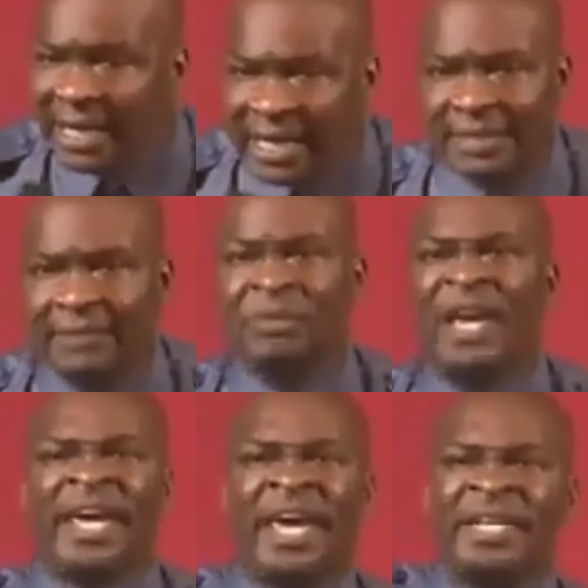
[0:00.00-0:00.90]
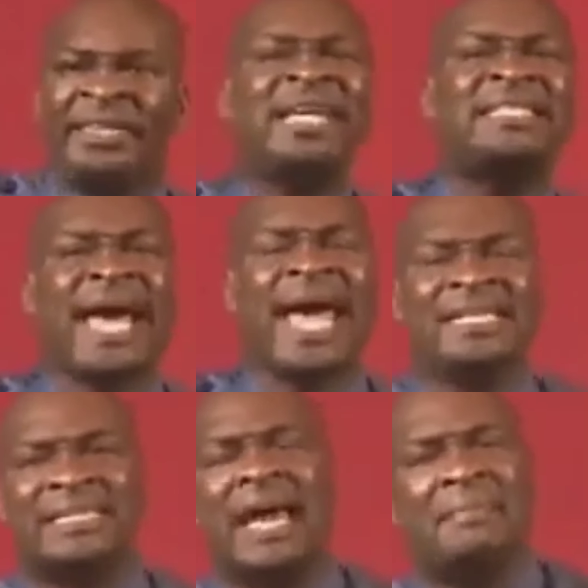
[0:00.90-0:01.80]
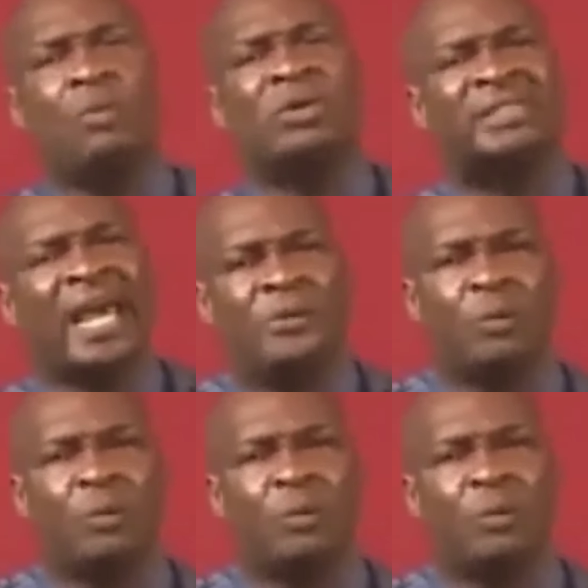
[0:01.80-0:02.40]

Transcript: Listen, in this end time, I will tell